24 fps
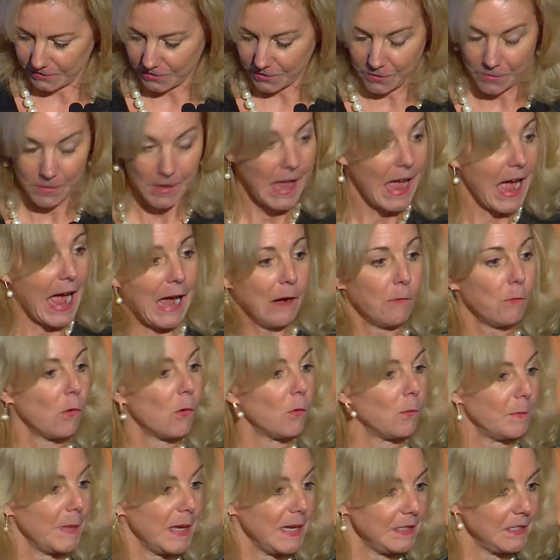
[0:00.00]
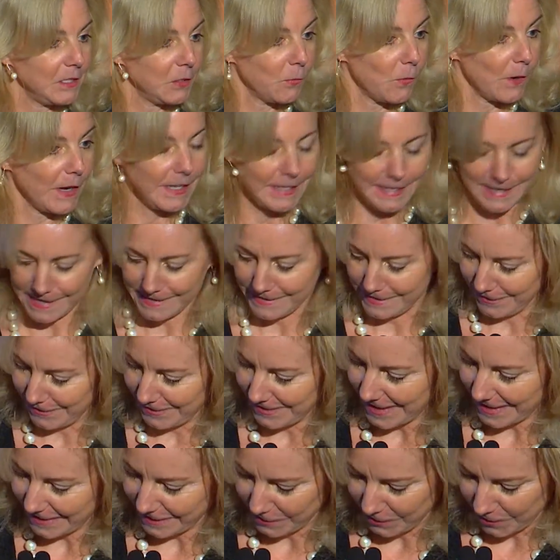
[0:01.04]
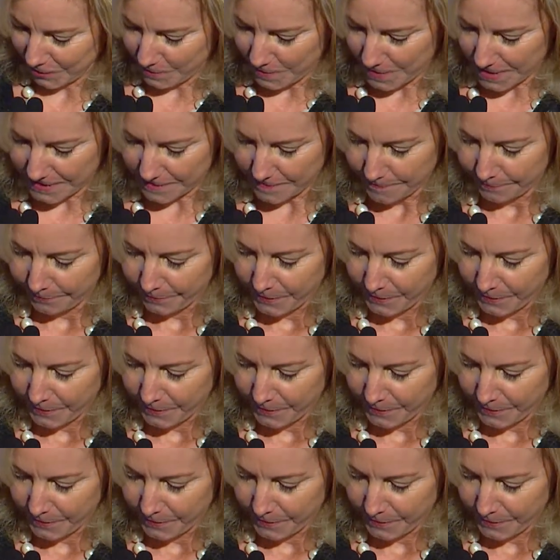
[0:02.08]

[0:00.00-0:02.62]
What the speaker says: So I won't make you wait 90 seconds, but